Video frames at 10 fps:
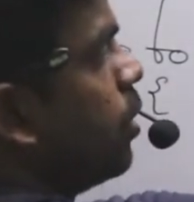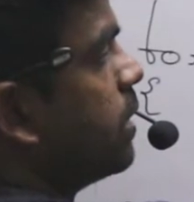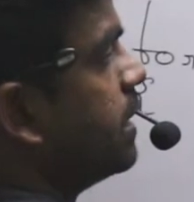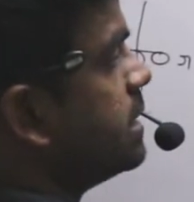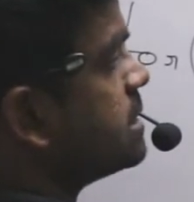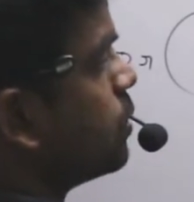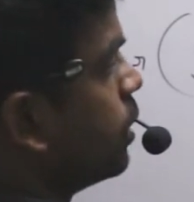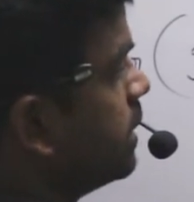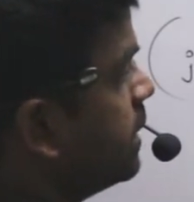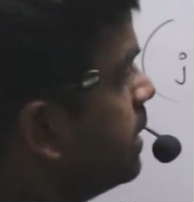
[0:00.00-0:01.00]
already
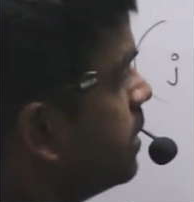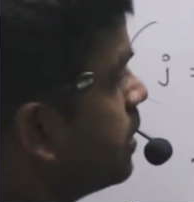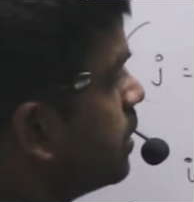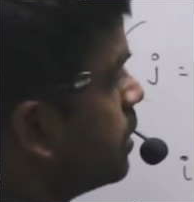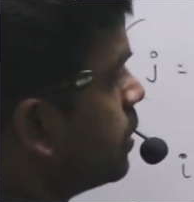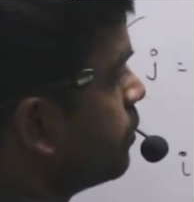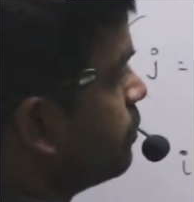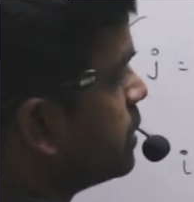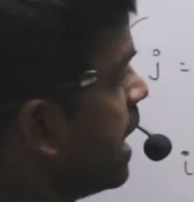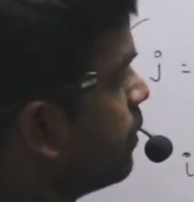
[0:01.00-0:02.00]
sorted,
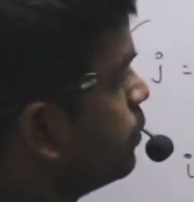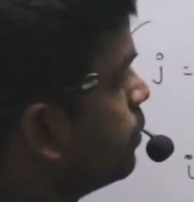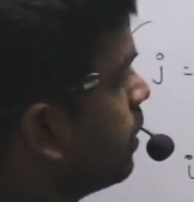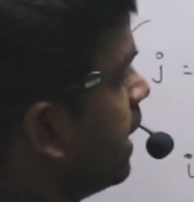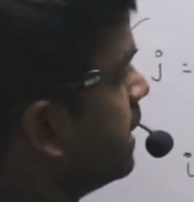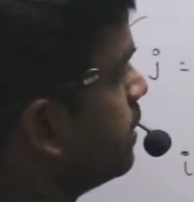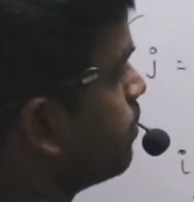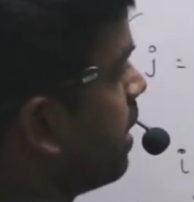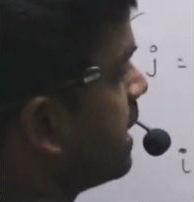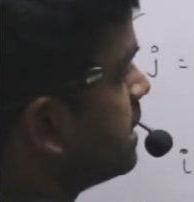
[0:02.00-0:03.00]
we have to write
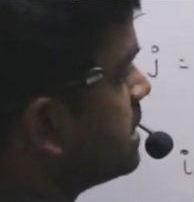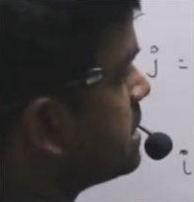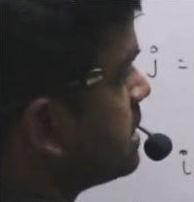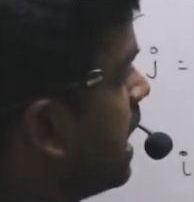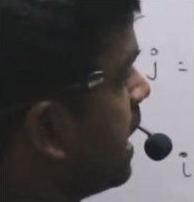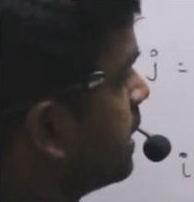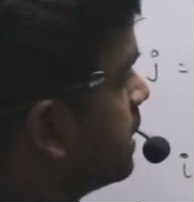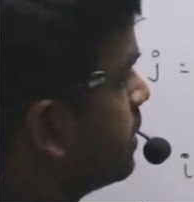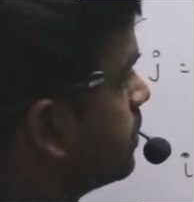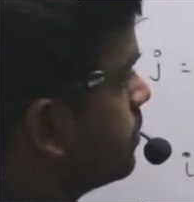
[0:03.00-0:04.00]
minus
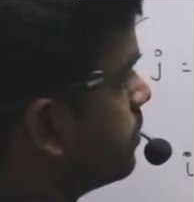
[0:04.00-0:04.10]
I.